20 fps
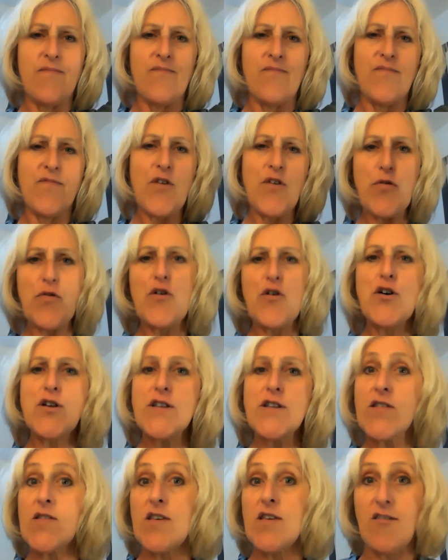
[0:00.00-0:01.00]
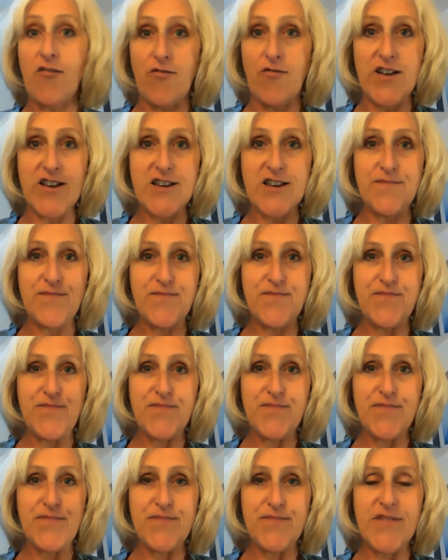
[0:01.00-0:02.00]
The third secret
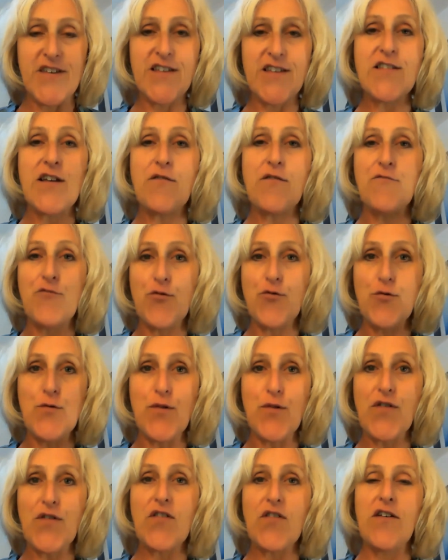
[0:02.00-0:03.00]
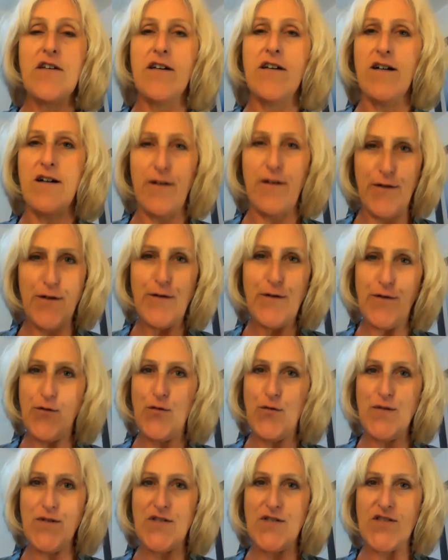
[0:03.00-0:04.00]
is that rules are for
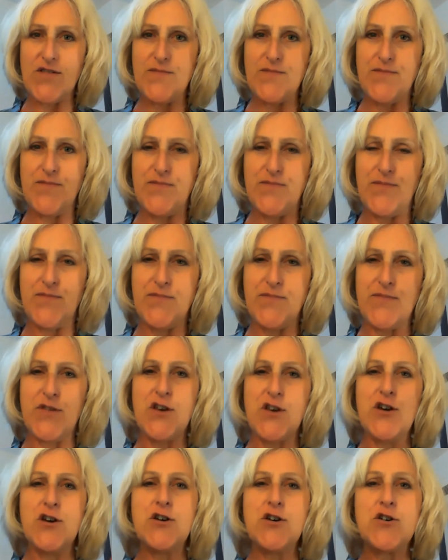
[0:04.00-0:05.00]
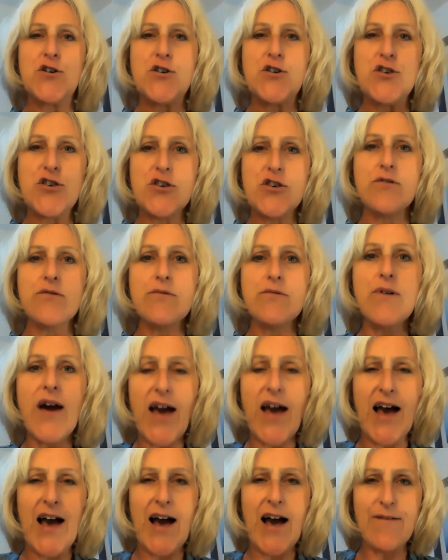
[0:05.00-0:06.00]
fools. You
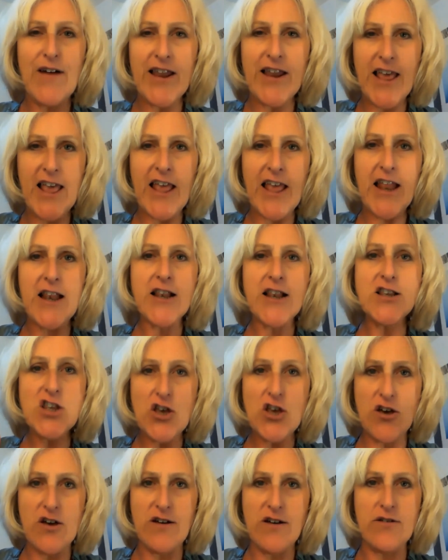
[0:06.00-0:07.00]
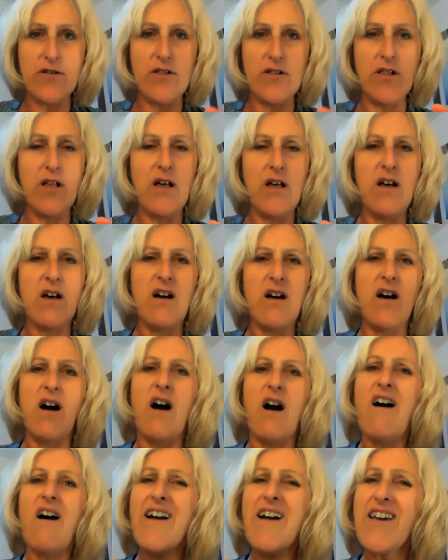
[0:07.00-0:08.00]
have an internal,
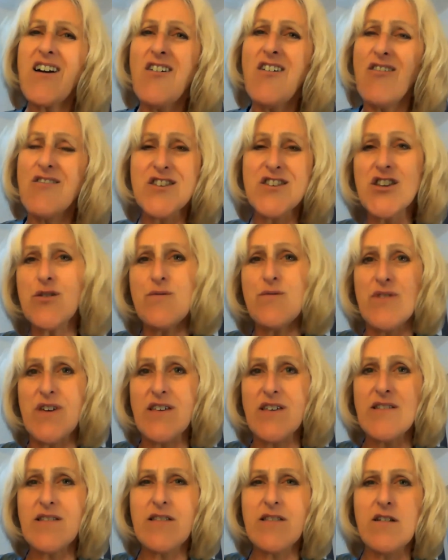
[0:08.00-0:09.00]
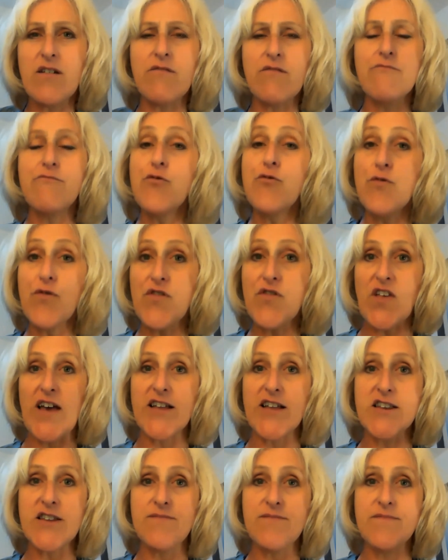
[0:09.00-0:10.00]
I can't do this, rule
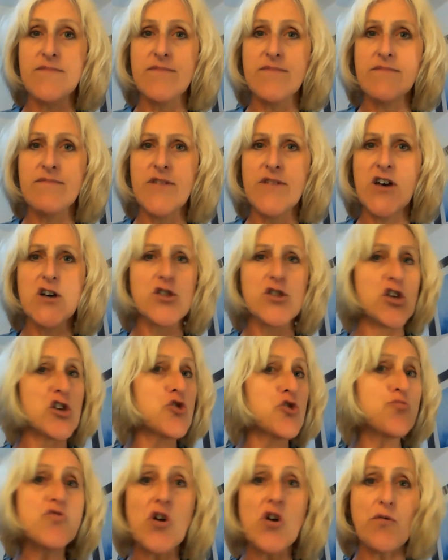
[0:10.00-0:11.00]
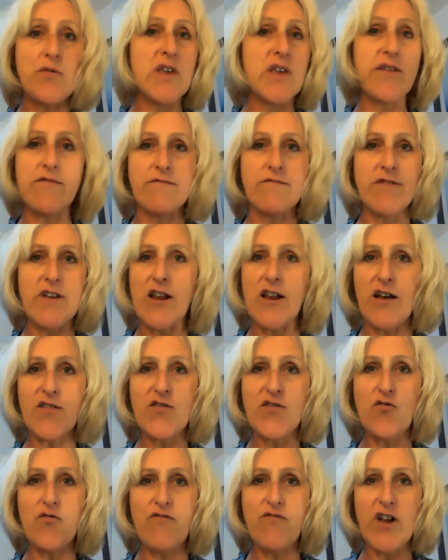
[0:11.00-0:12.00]
set that you don't even realize
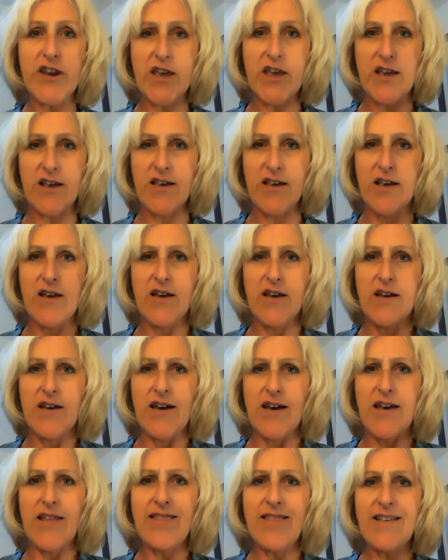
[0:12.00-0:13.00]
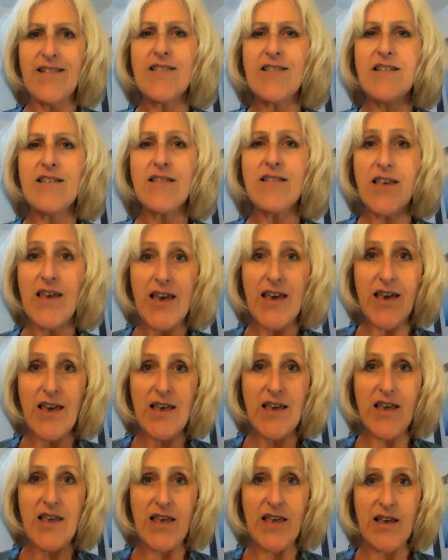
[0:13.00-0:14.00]
you're running. And this is
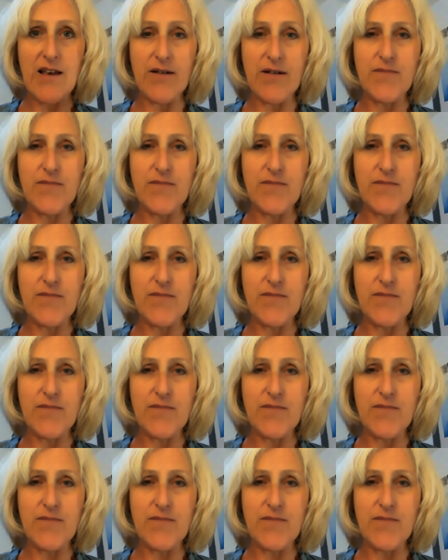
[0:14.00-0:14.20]
key,